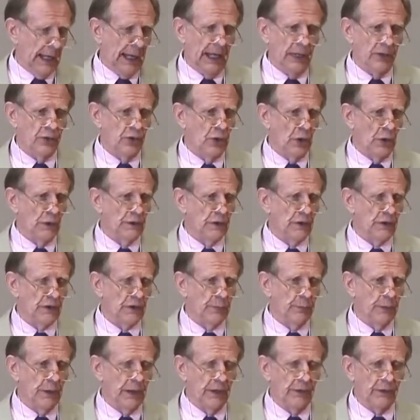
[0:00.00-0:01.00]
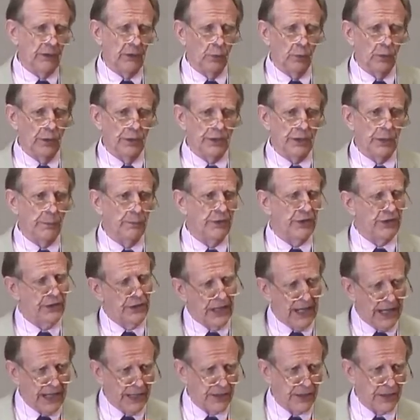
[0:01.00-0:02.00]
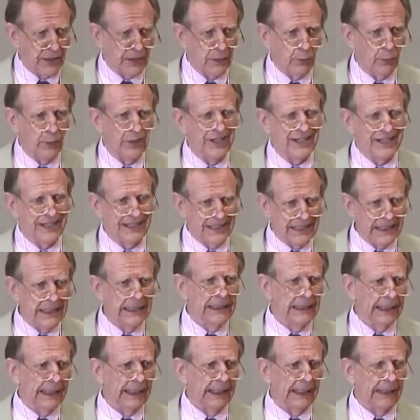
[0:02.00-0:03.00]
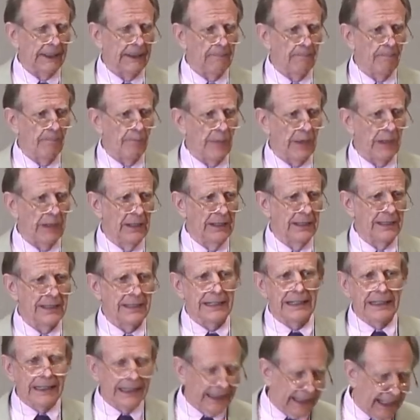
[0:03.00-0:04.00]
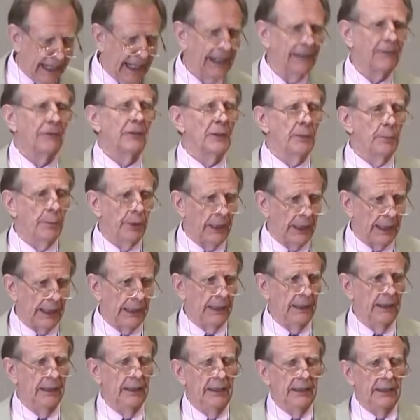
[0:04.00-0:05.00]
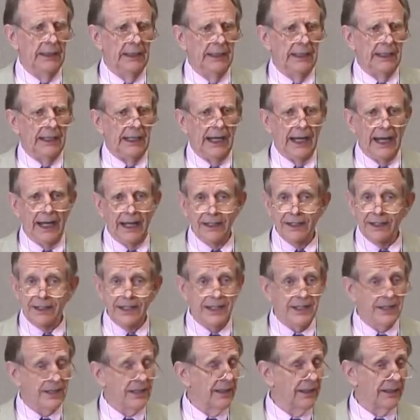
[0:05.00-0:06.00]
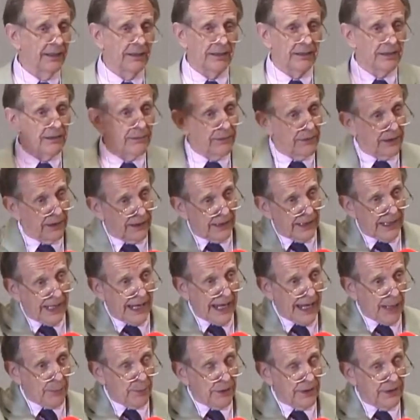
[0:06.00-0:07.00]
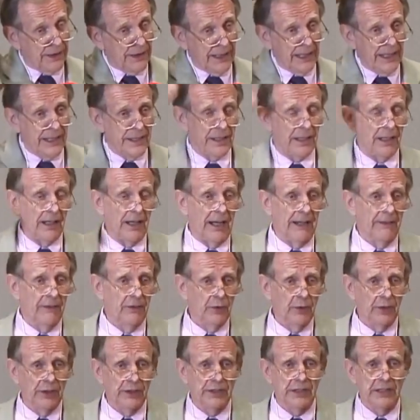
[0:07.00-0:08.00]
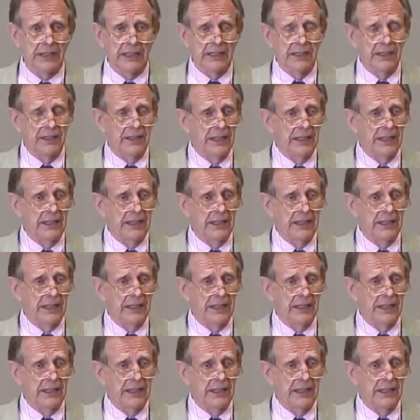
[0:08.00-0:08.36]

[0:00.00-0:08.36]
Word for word: And Joseph Smith was obsessed with sealing, sealing everybody. And this ex- happened in his life to ex-